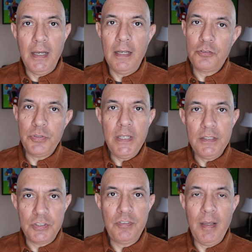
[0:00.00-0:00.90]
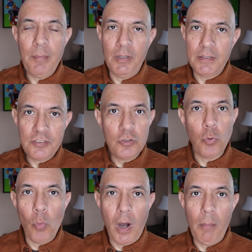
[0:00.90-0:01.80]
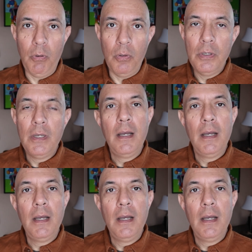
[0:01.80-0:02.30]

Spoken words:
A tree is stable, it doesn't wobble.